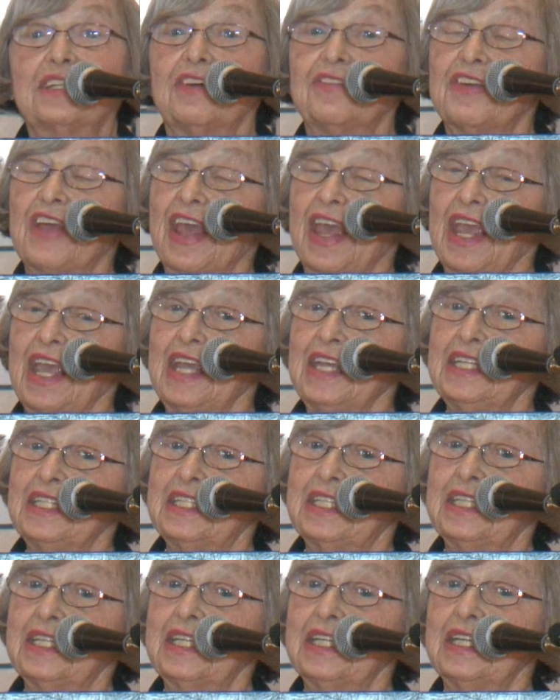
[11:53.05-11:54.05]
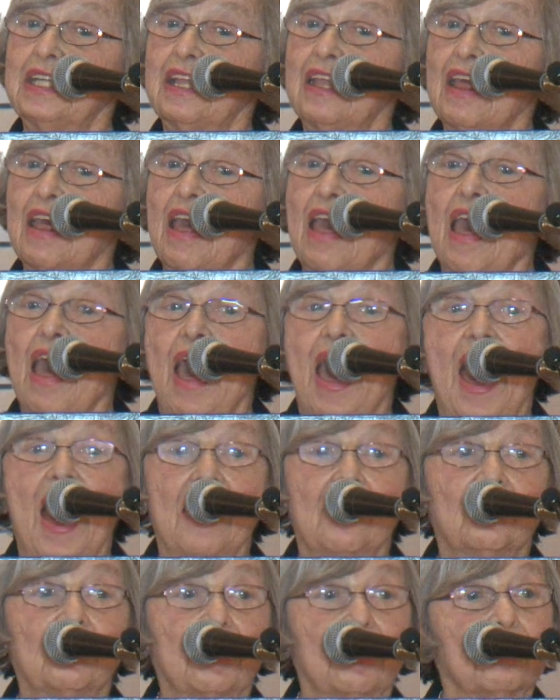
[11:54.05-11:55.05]
of hate.
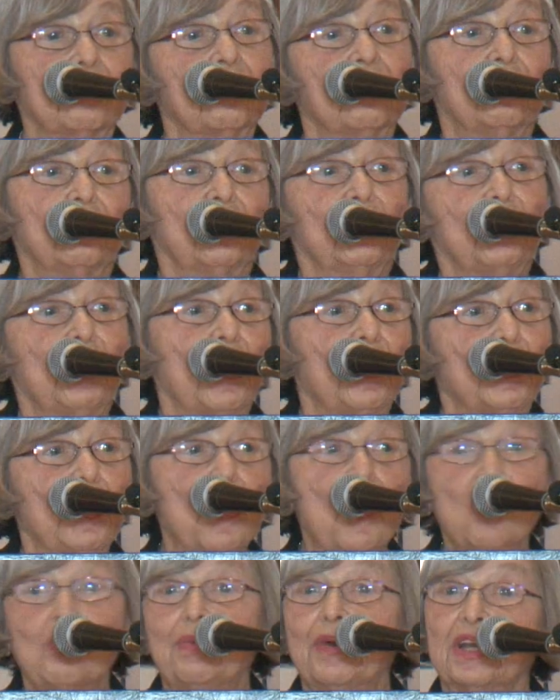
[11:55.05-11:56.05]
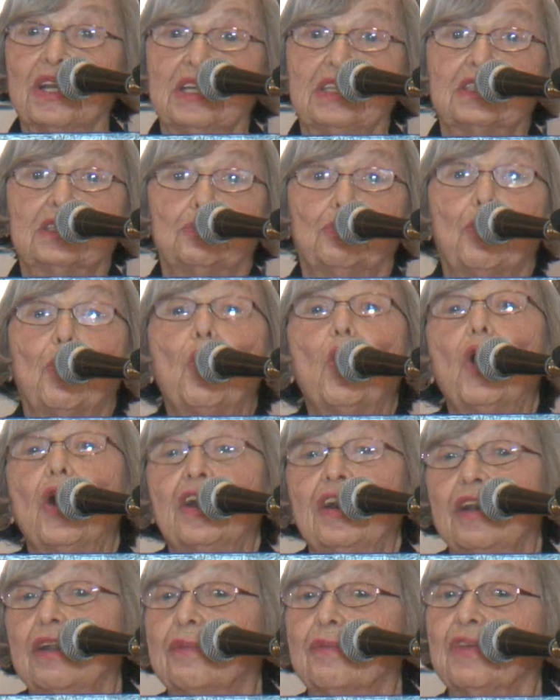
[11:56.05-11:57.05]
And nobody is
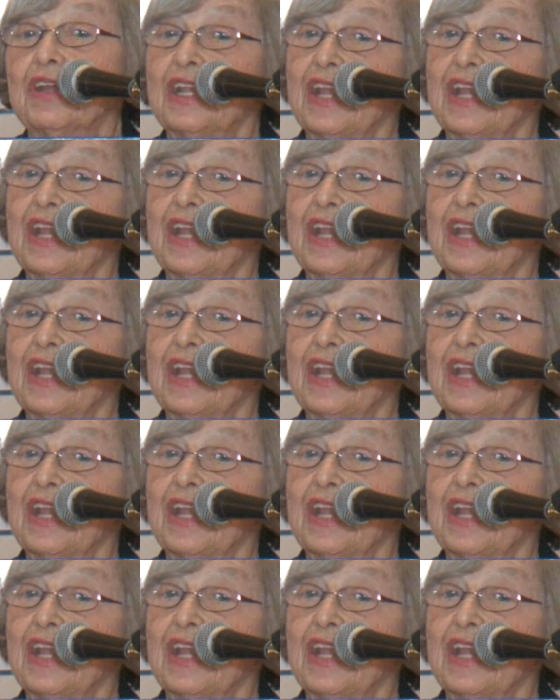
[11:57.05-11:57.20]
born with